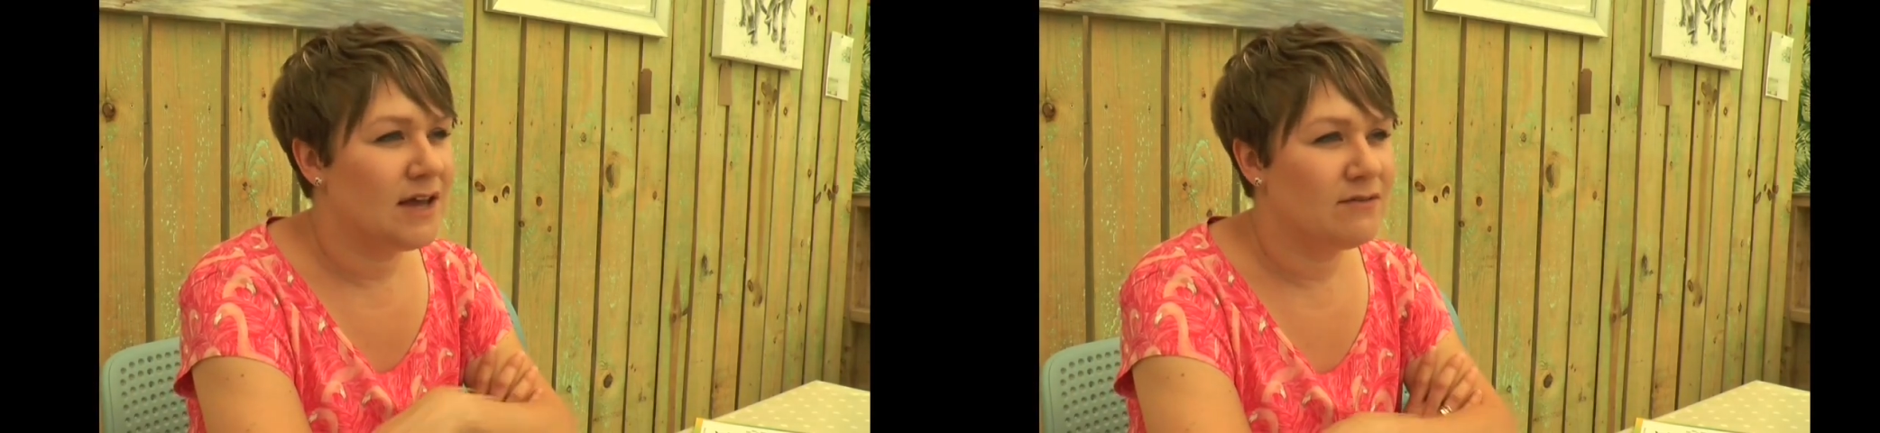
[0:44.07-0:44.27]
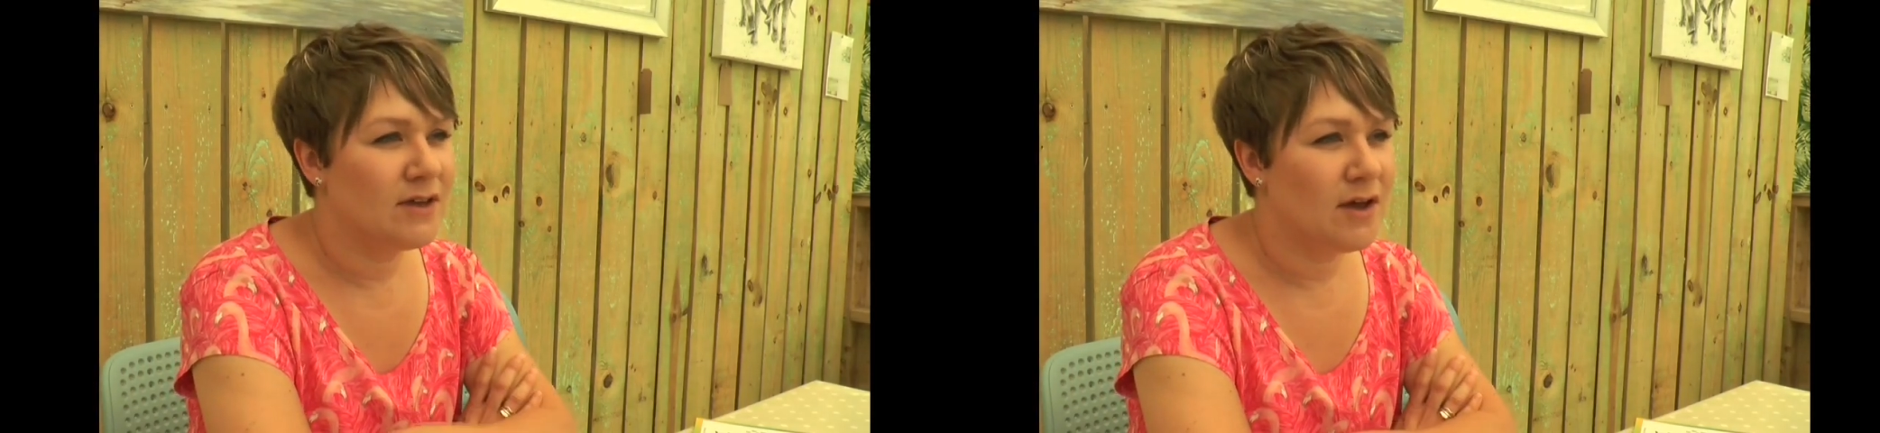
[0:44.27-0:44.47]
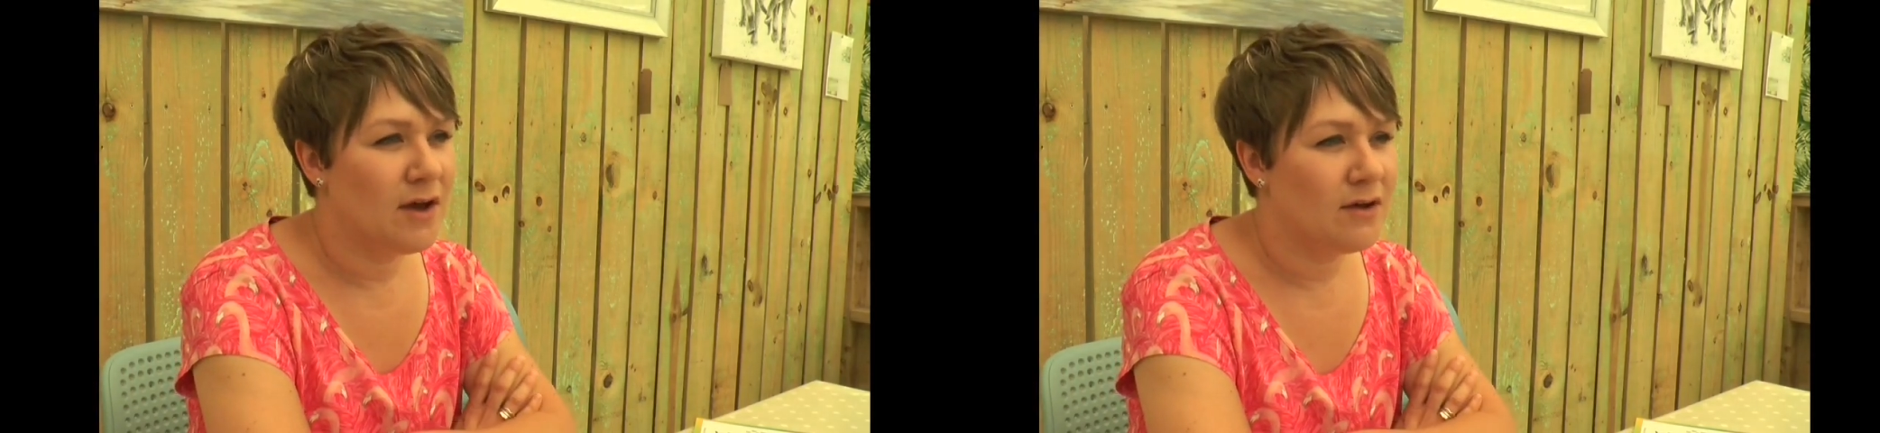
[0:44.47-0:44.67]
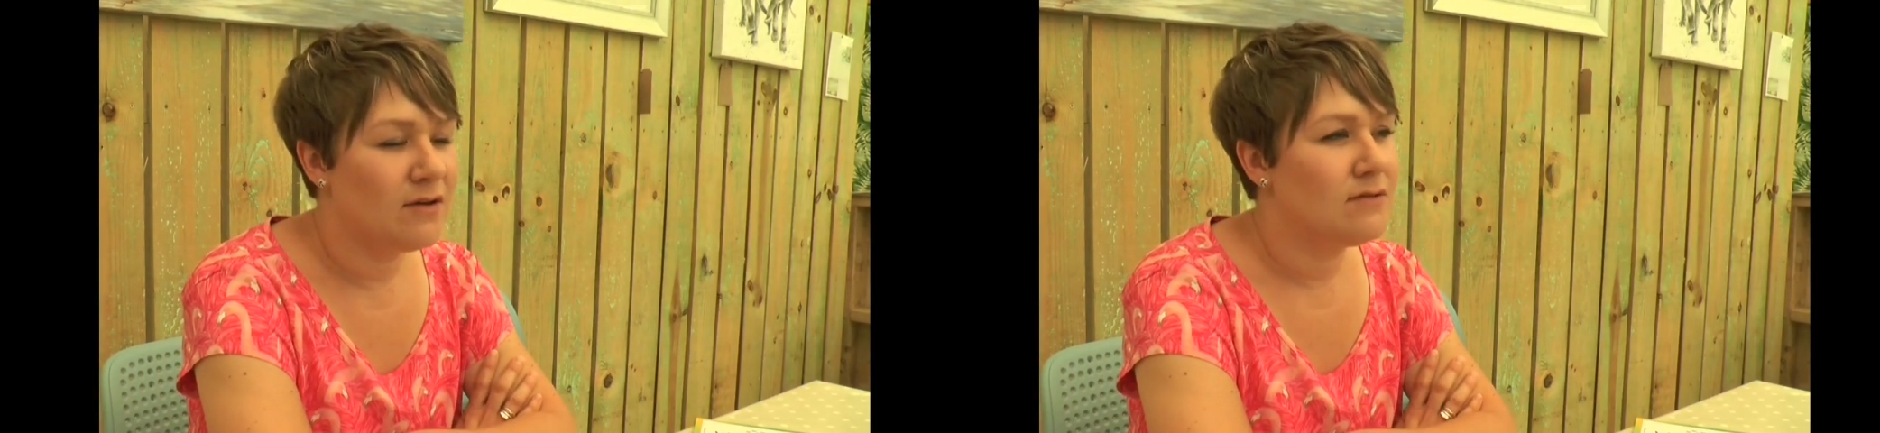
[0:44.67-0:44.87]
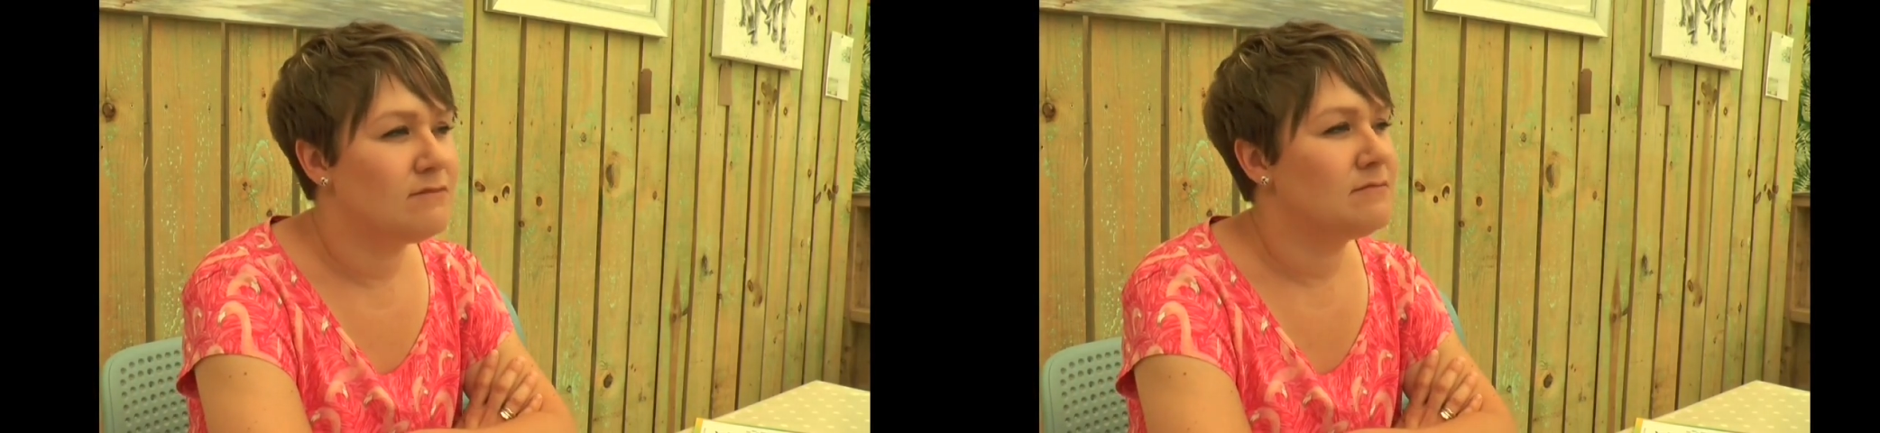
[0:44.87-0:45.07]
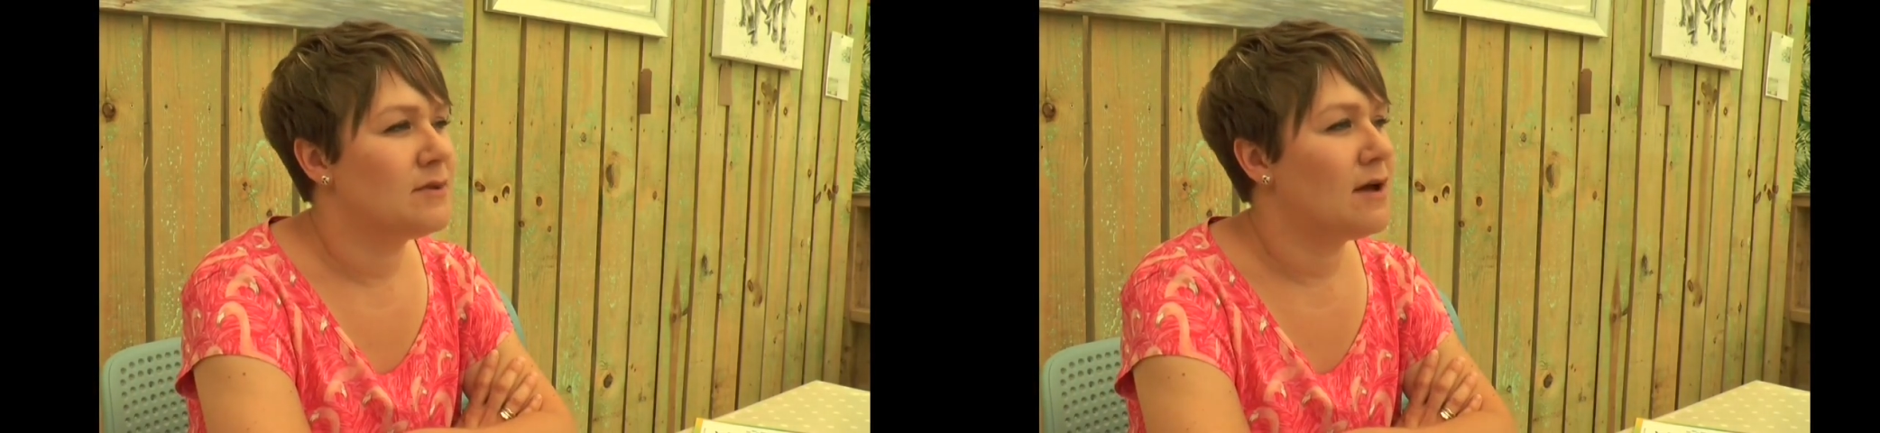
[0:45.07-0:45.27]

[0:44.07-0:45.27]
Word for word: having at home,